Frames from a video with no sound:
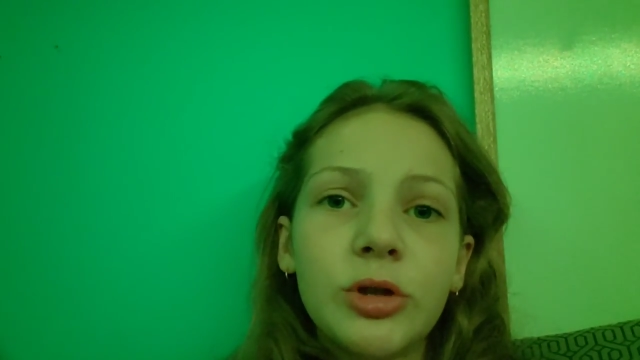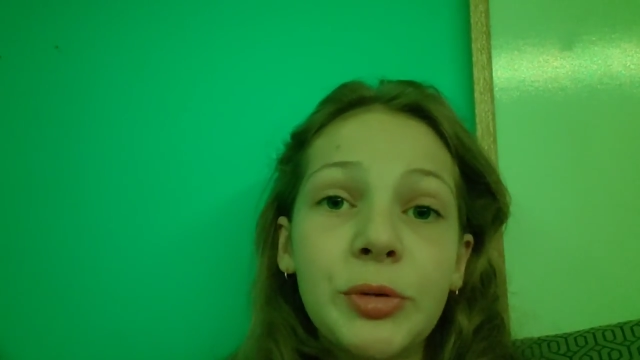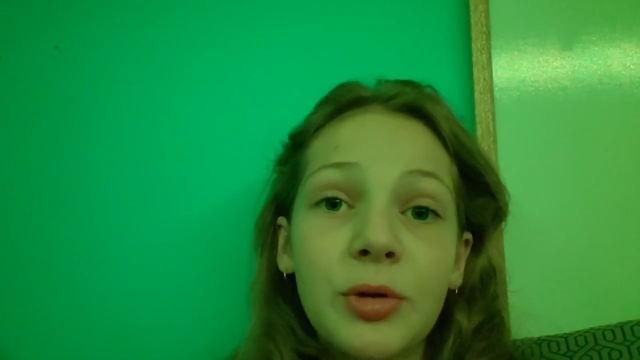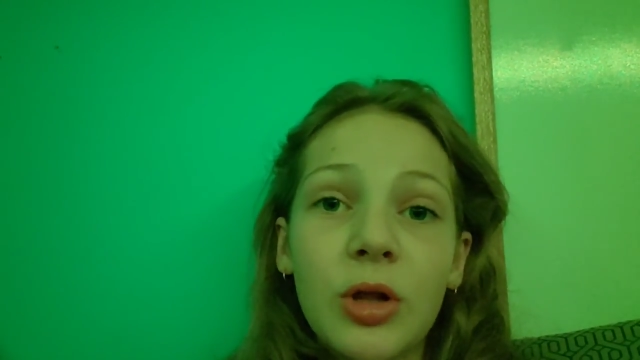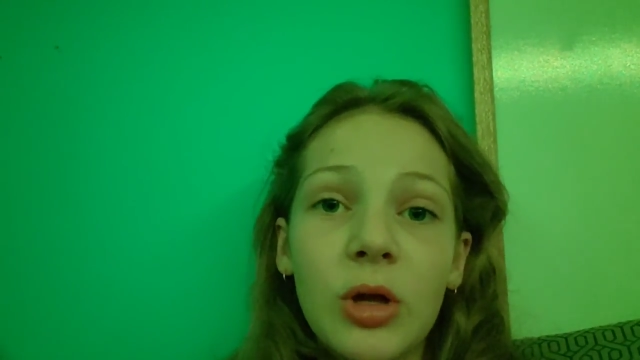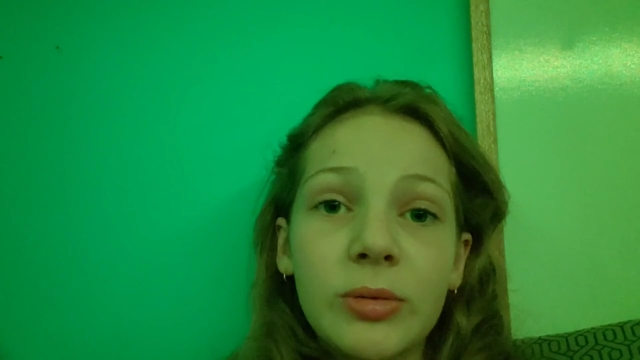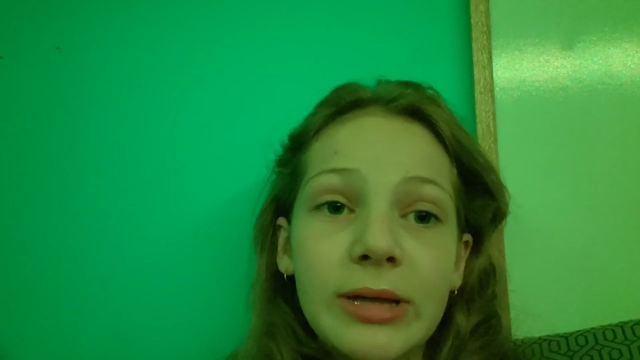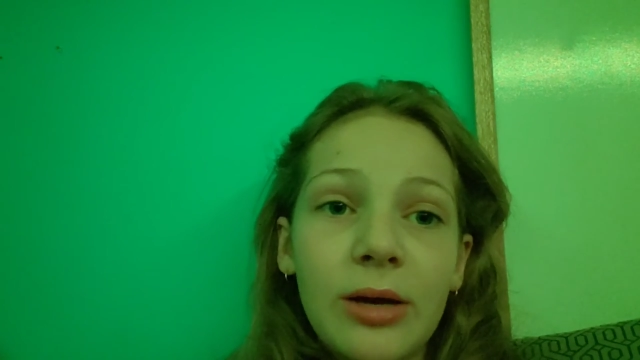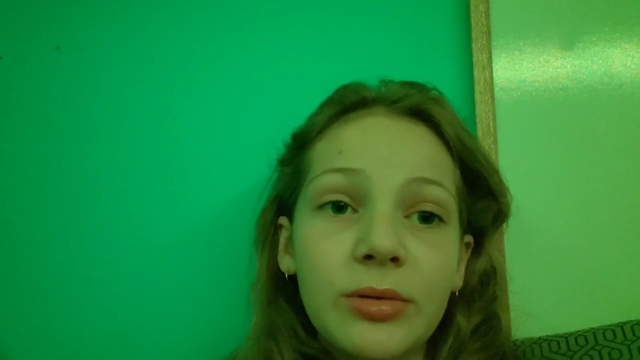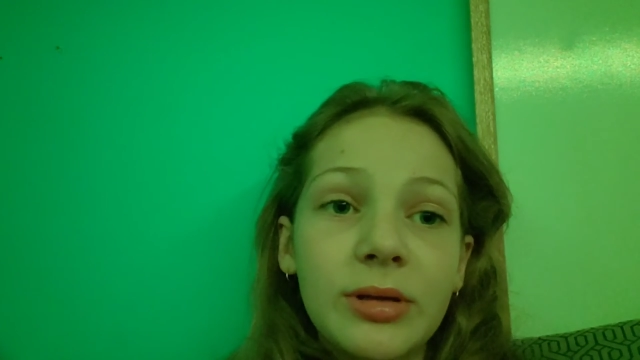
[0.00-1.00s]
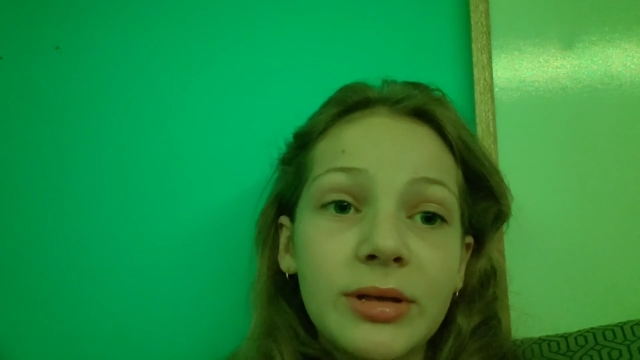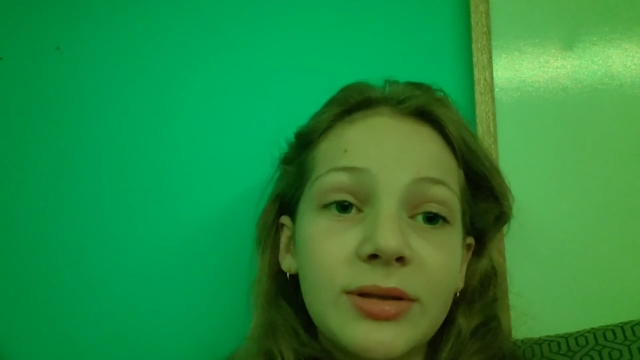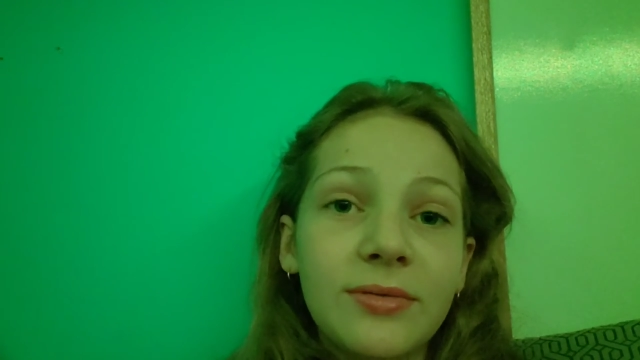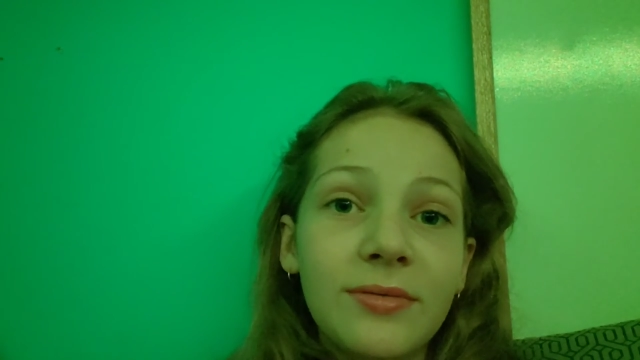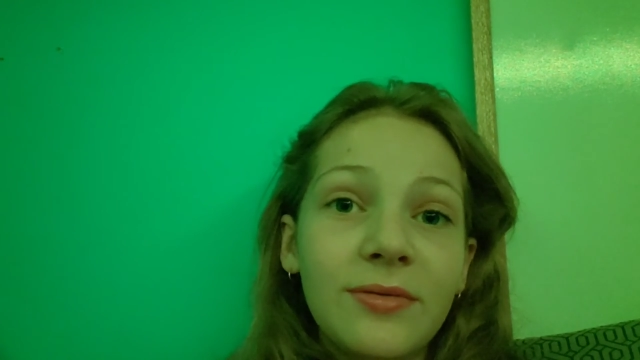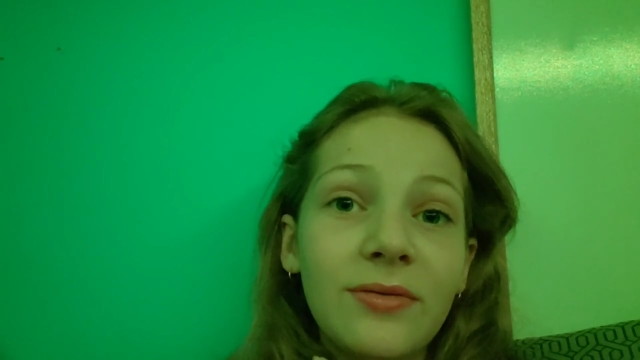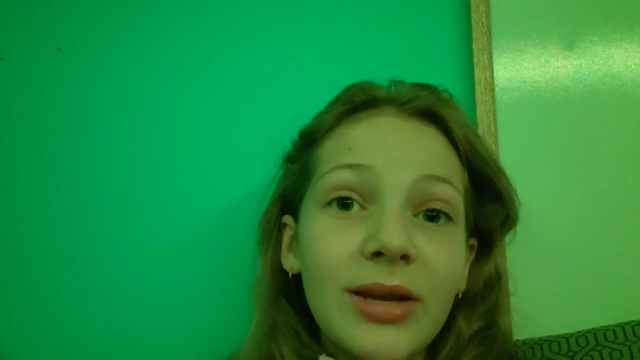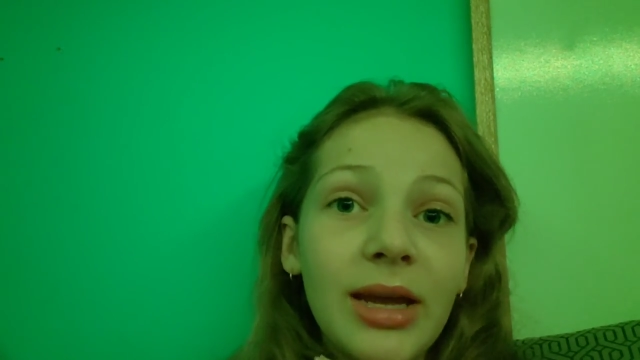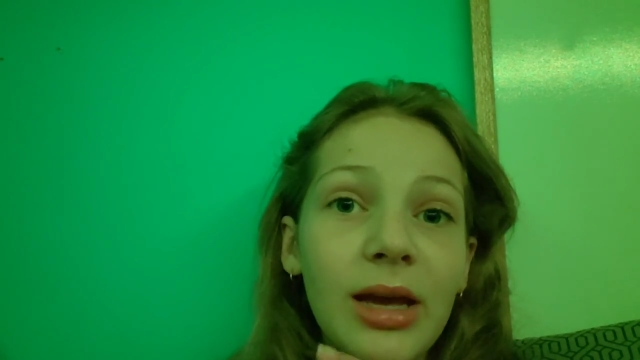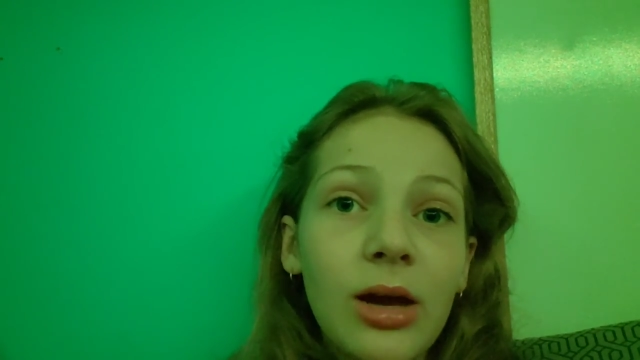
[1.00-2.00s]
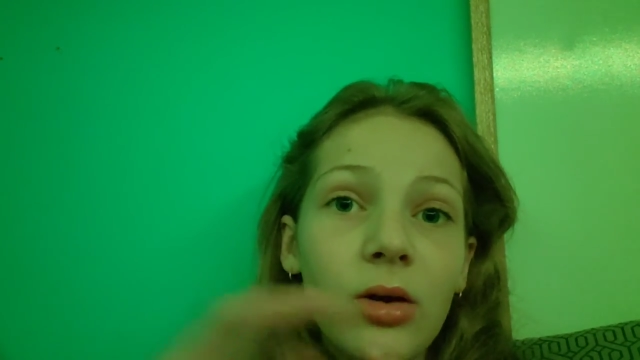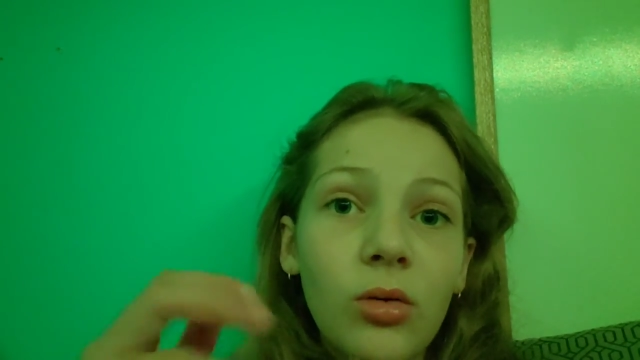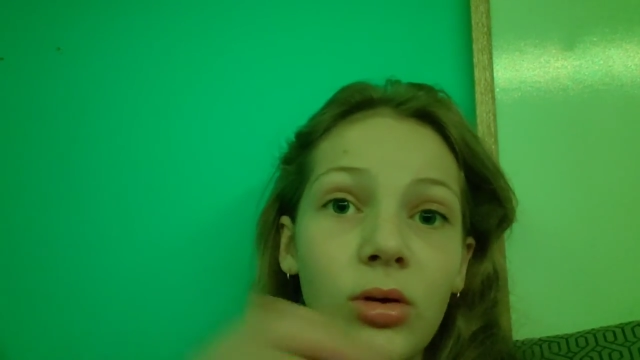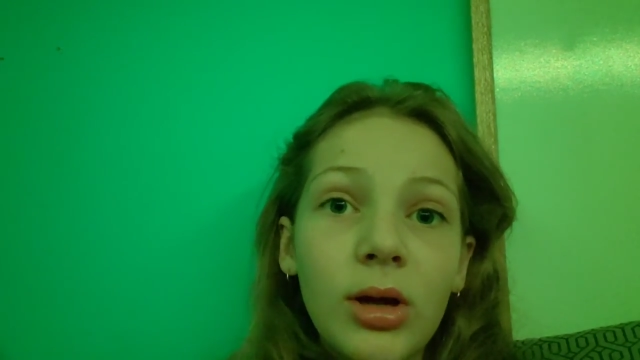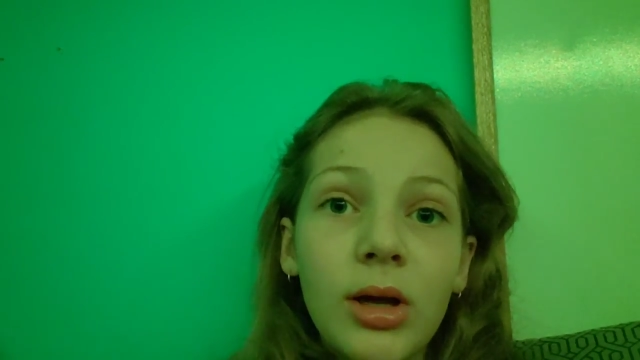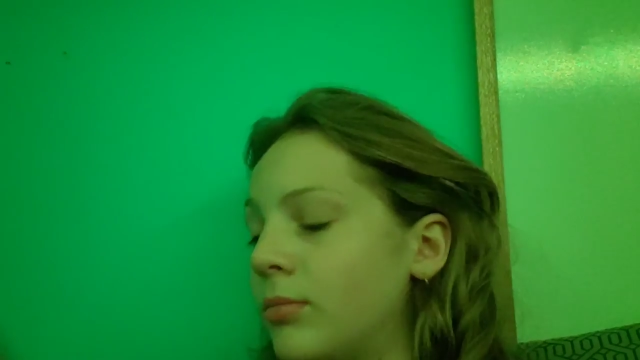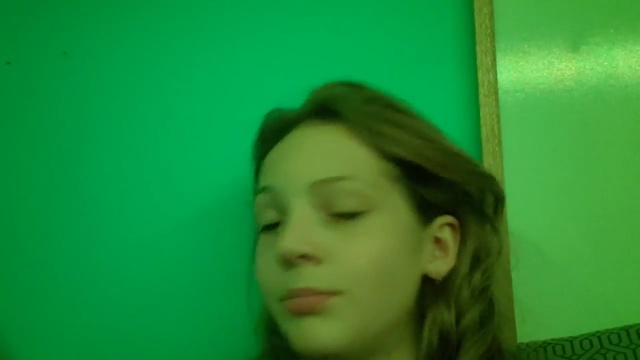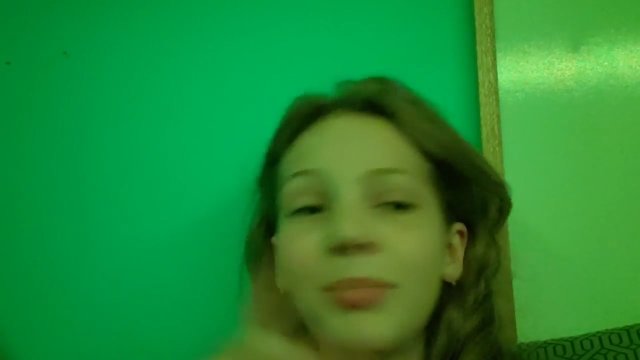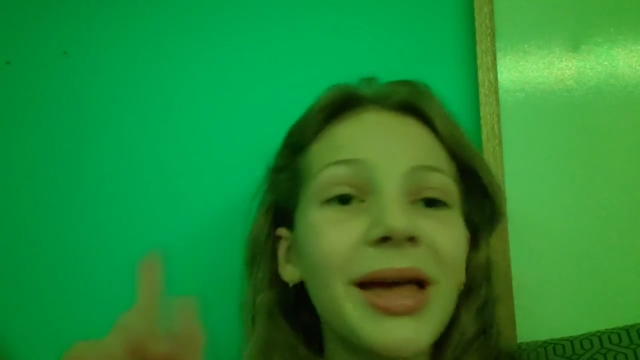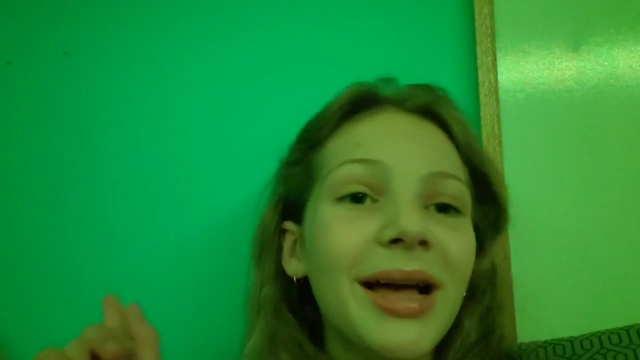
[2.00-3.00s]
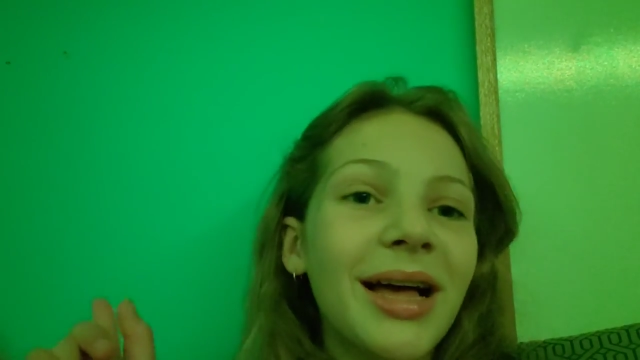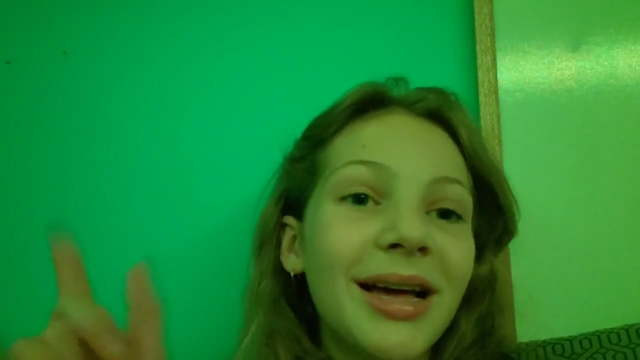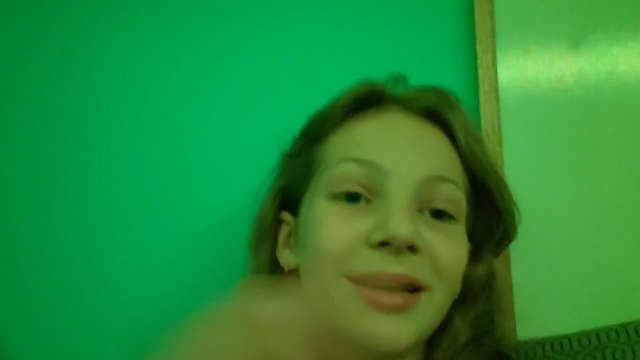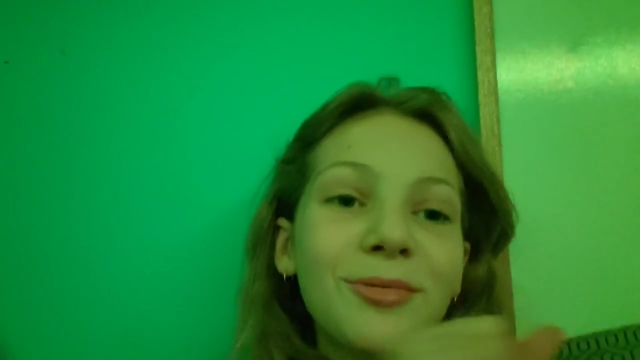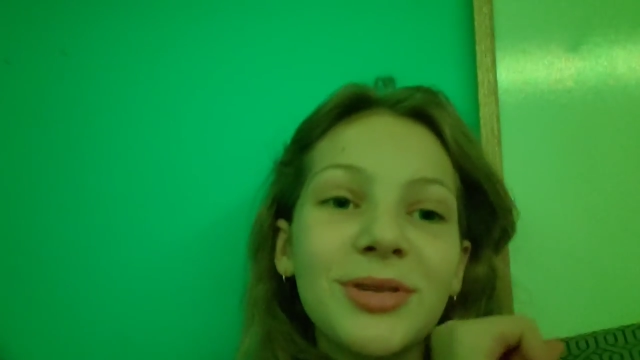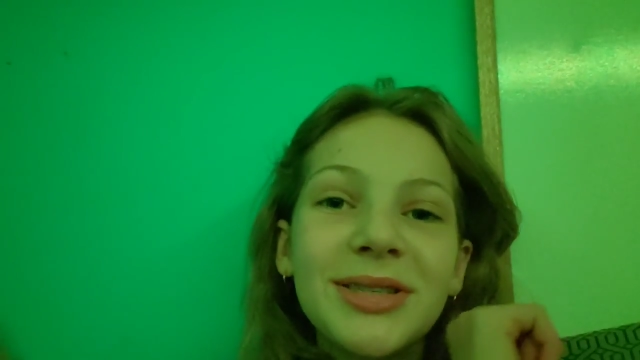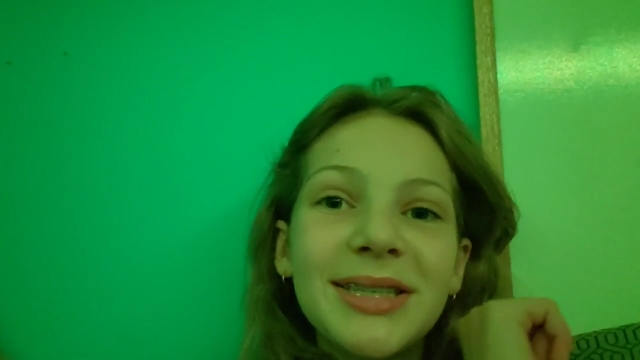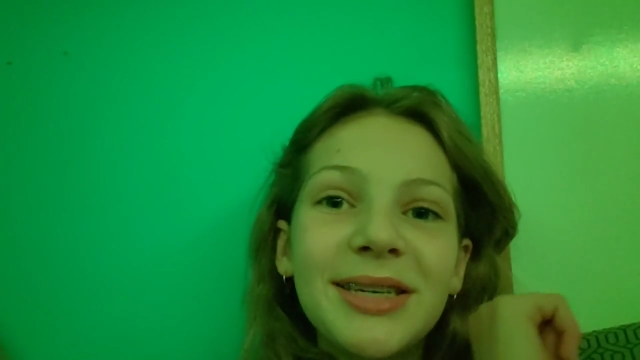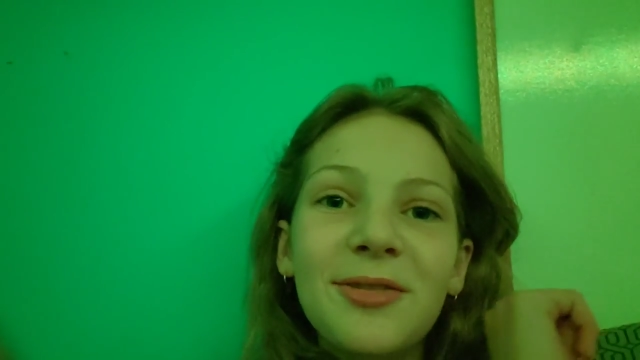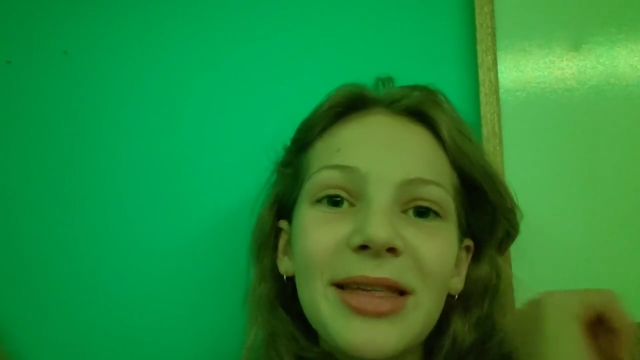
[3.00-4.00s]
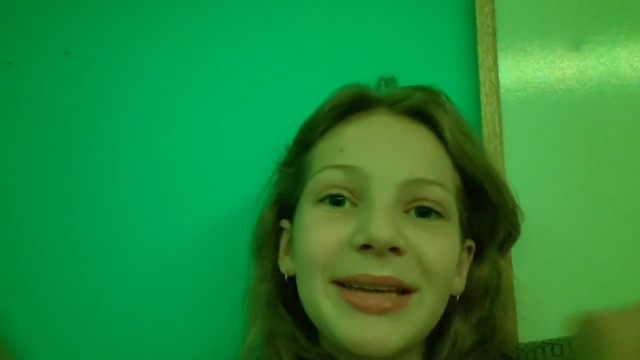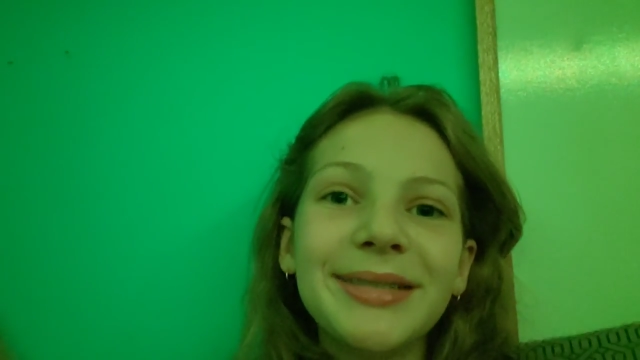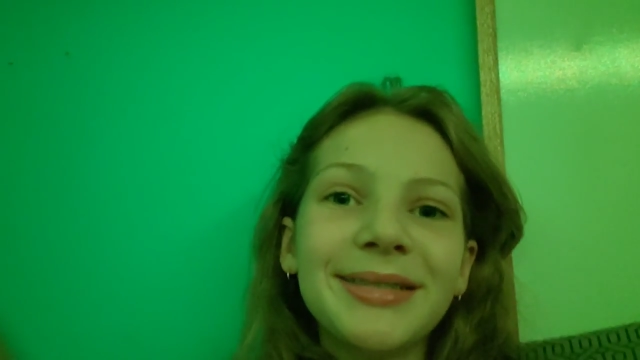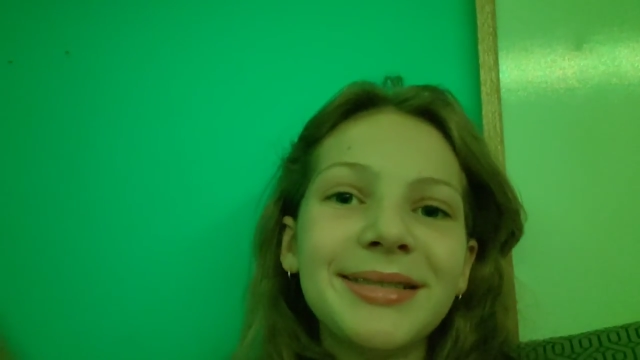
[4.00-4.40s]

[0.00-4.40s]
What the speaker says: to close out this video. Yeah, I will see you then.